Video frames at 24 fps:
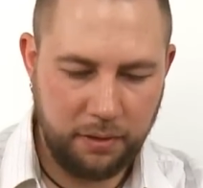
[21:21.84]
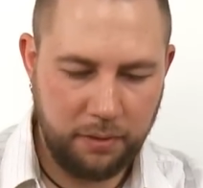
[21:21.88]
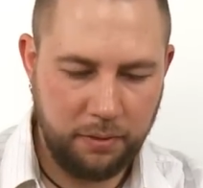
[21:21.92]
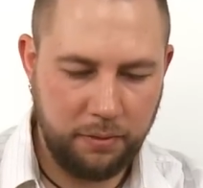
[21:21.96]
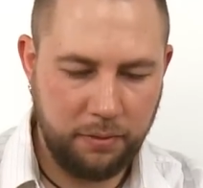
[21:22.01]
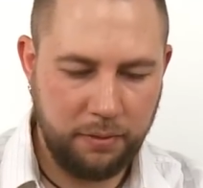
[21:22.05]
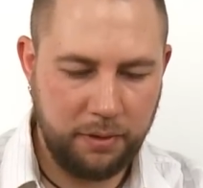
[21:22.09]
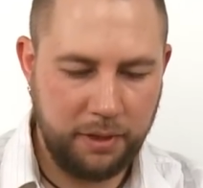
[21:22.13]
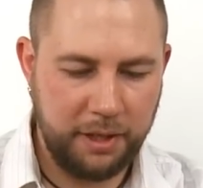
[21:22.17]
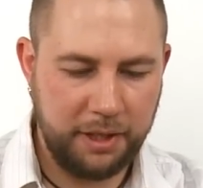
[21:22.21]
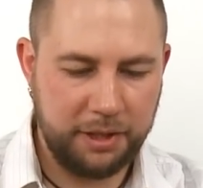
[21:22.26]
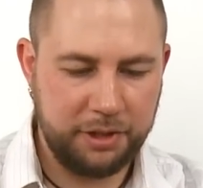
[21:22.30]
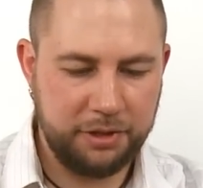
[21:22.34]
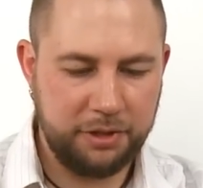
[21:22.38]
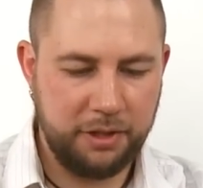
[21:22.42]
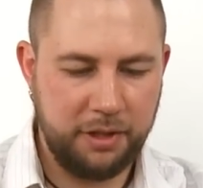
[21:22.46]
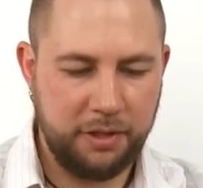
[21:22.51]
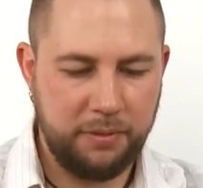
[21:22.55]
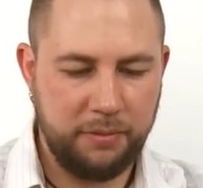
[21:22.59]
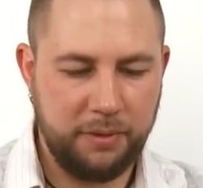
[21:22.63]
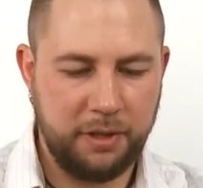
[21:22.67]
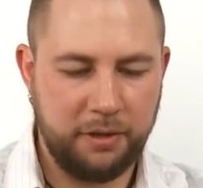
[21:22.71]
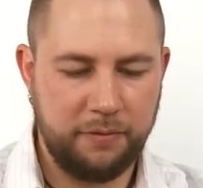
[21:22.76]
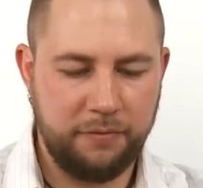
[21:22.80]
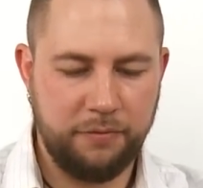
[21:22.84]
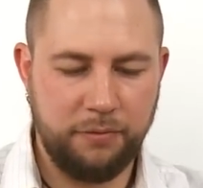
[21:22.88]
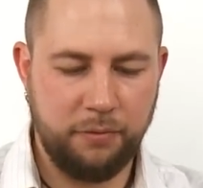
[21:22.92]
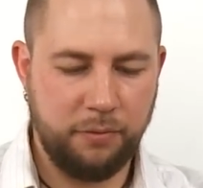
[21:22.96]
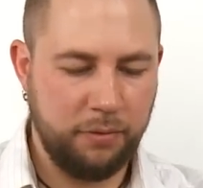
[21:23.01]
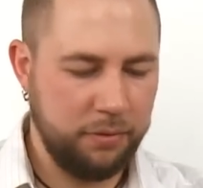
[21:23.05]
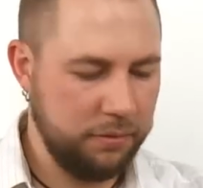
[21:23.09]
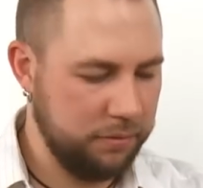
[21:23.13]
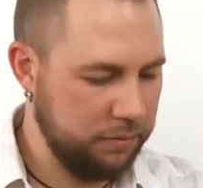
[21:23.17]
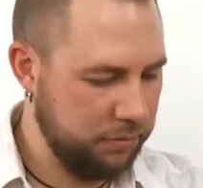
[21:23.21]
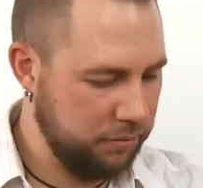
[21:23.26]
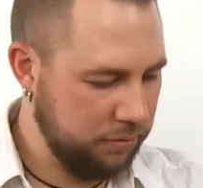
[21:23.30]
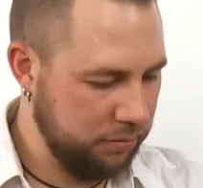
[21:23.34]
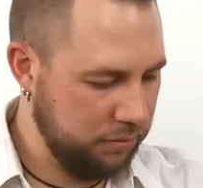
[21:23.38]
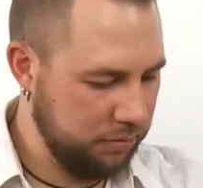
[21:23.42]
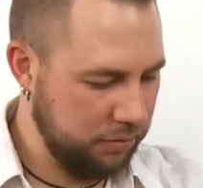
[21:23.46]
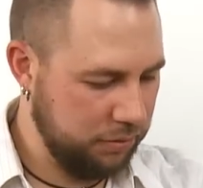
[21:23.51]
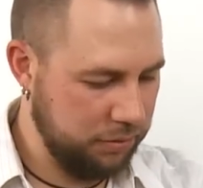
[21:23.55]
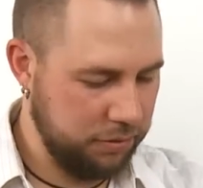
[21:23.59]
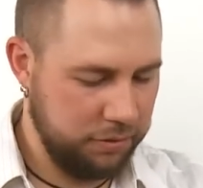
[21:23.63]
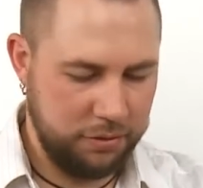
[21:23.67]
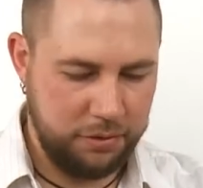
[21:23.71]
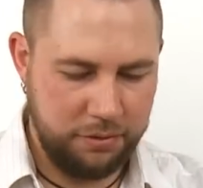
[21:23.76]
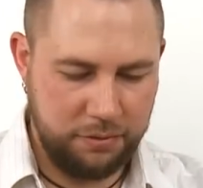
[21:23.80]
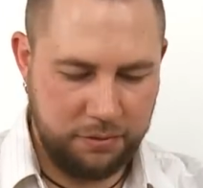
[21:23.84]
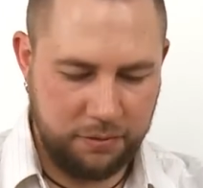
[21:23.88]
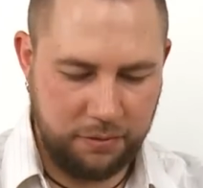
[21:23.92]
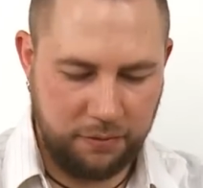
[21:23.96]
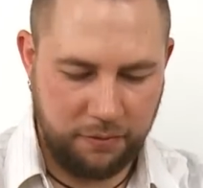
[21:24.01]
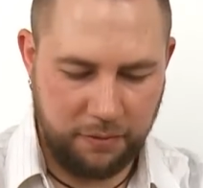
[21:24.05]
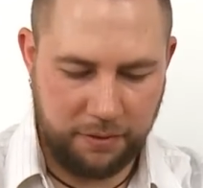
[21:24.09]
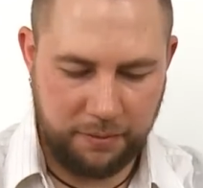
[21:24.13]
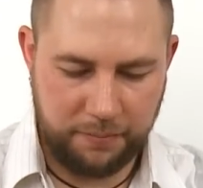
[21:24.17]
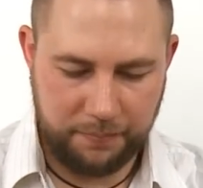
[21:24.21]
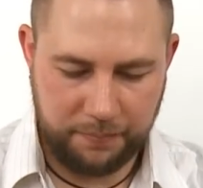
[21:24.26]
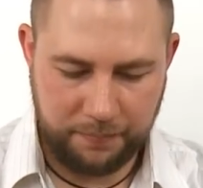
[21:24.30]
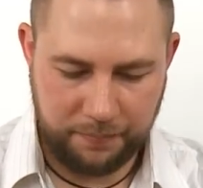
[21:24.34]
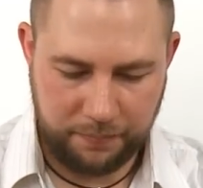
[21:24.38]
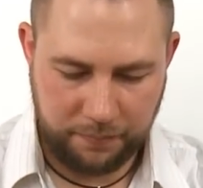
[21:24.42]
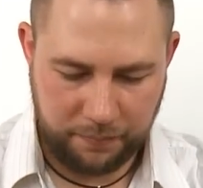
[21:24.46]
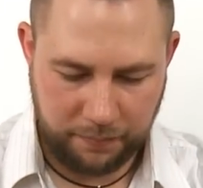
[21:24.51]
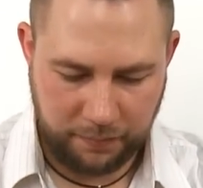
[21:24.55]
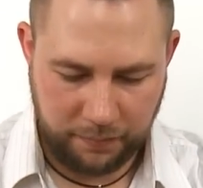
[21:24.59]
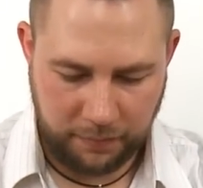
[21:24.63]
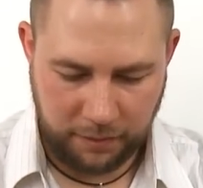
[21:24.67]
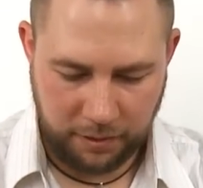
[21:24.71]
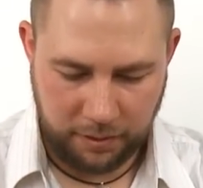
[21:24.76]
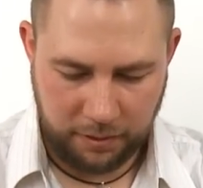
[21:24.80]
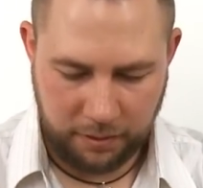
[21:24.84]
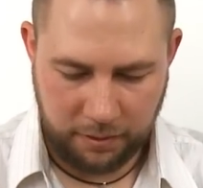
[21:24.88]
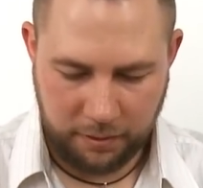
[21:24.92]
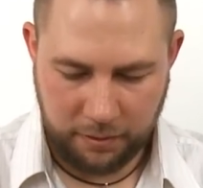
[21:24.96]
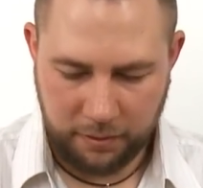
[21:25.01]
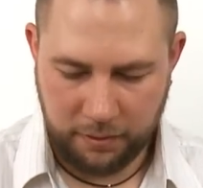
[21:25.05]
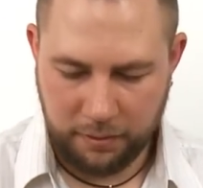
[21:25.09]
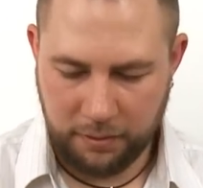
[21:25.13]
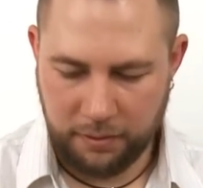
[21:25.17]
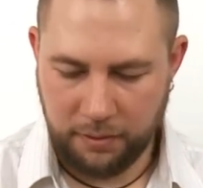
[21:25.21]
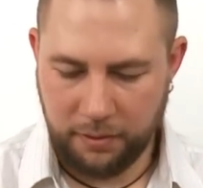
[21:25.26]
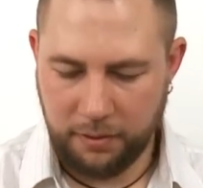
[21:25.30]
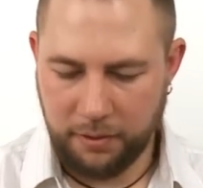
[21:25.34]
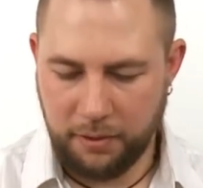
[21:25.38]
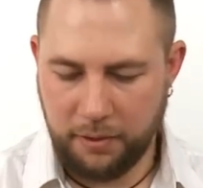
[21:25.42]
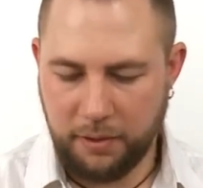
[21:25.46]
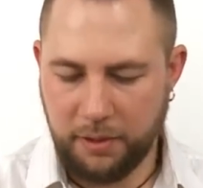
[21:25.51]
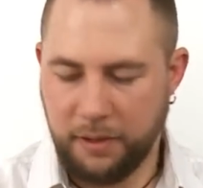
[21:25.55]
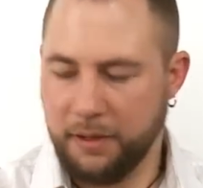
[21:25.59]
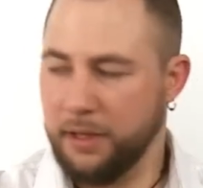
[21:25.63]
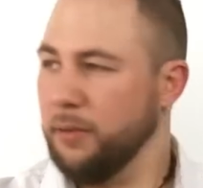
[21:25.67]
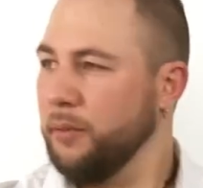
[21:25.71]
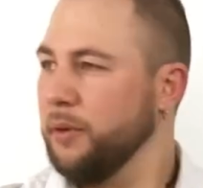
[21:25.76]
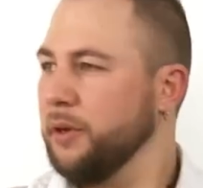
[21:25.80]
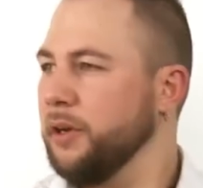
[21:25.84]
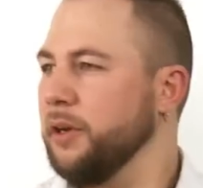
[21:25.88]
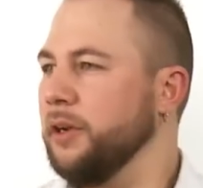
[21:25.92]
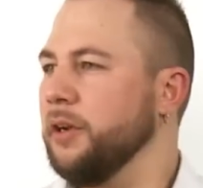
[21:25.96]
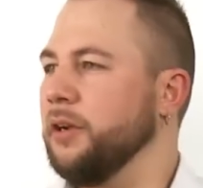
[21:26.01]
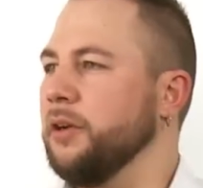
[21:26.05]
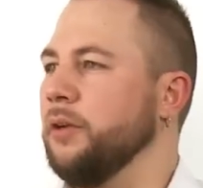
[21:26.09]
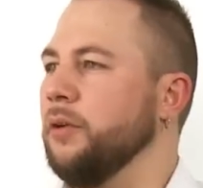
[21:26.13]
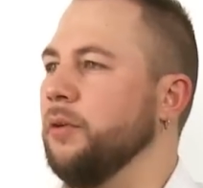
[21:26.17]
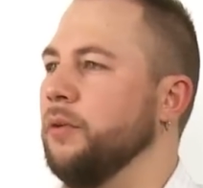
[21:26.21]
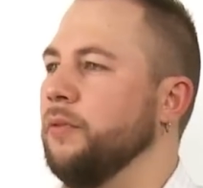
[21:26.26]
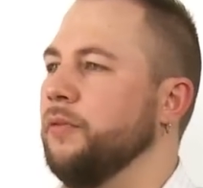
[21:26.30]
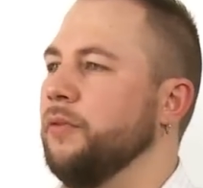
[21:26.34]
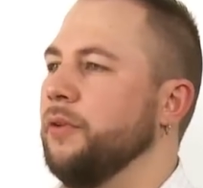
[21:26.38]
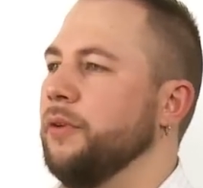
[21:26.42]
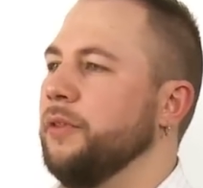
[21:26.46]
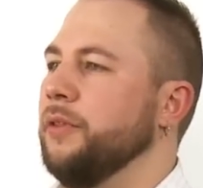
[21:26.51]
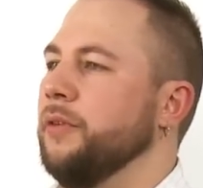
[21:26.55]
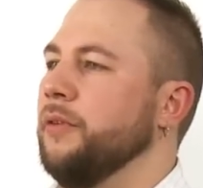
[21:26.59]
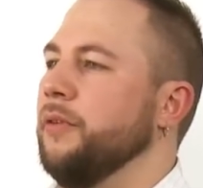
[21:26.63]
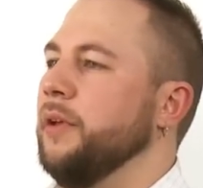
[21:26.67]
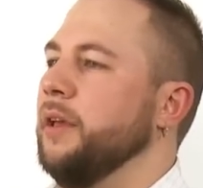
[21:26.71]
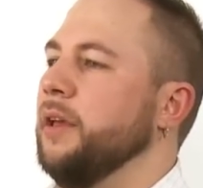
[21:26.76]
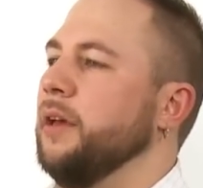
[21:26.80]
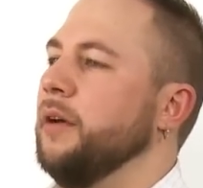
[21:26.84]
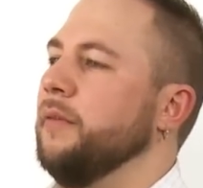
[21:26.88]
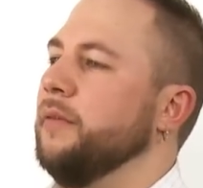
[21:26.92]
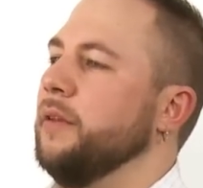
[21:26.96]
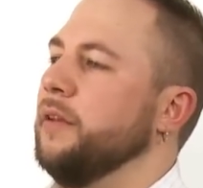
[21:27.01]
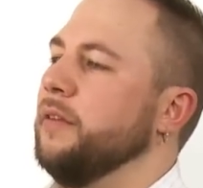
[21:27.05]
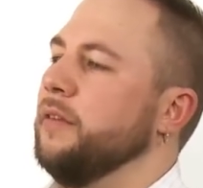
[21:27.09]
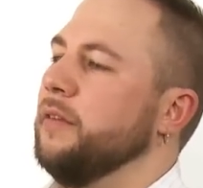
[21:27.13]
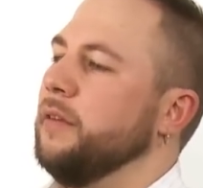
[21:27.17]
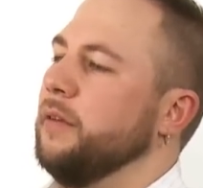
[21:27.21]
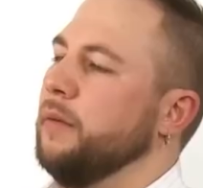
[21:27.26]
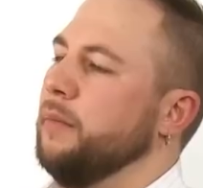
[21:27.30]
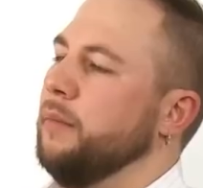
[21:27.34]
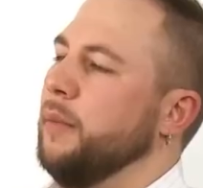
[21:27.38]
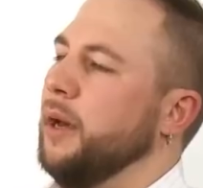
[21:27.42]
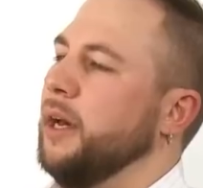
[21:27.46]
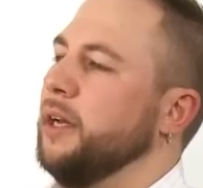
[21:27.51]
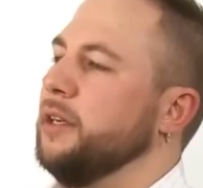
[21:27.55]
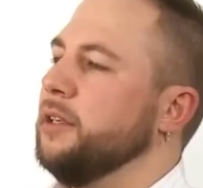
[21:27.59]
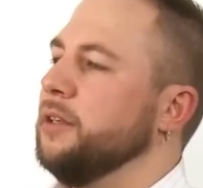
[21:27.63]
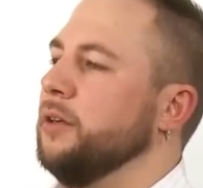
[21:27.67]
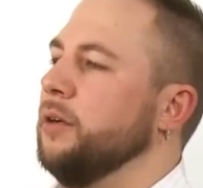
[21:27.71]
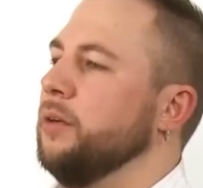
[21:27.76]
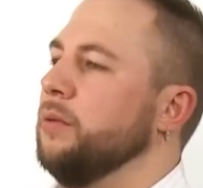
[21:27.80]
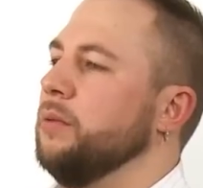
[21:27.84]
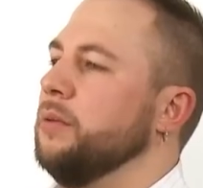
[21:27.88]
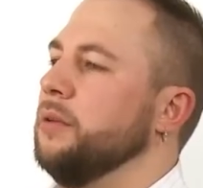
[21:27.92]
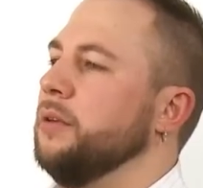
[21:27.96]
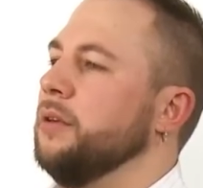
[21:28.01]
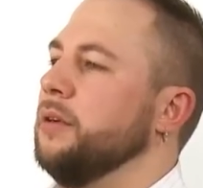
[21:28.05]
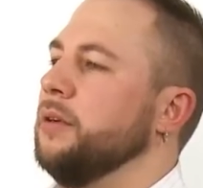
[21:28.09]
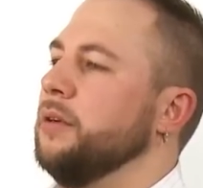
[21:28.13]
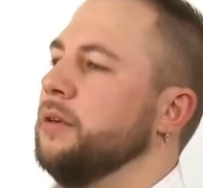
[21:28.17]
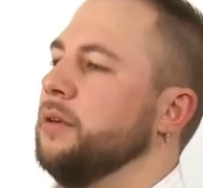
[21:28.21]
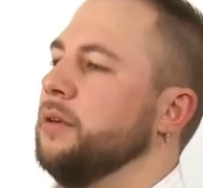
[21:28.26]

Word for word: Oh, actually we got four, we'll just use three. And then we're gonna go for three of this matte gold.